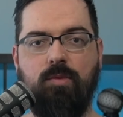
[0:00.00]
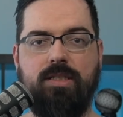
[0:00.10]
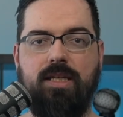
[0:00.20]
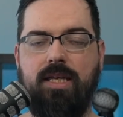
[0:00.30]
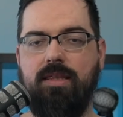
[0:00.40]

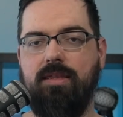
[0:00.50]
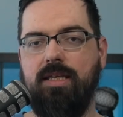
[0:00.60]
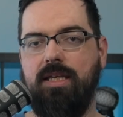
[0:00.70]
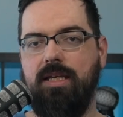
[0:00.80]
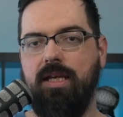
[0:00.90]
was in
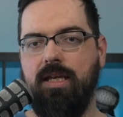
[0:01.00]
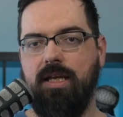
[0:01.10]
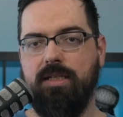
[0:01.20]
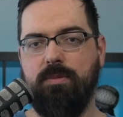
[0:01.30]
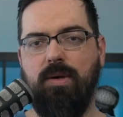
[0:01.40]
the
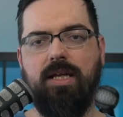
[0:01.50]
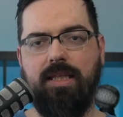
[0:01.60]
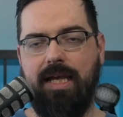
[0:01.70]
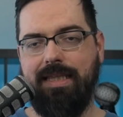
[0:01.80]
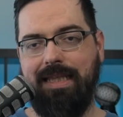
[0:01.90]
uh,
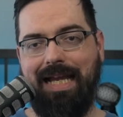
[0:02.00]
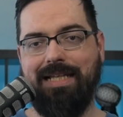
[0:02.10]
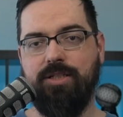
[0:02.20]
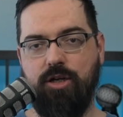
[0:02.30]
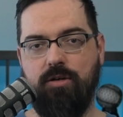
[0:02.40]
spotlight last